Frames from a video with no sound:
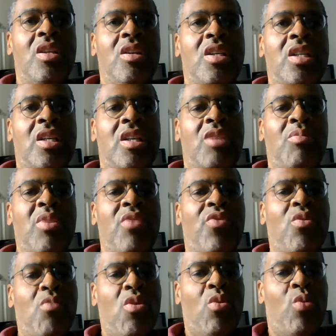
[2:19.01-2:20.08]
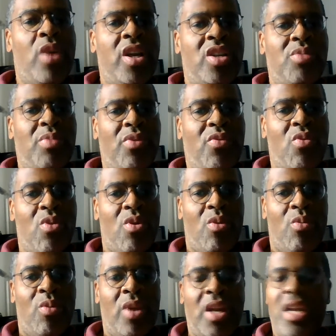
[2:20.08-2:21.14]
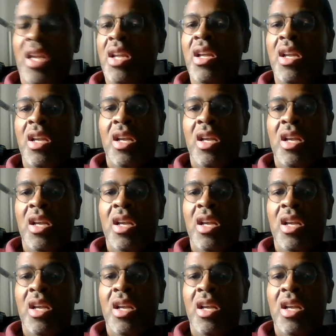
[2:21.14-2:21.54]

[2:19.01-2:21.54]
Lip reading: it'll be a few more weeks before we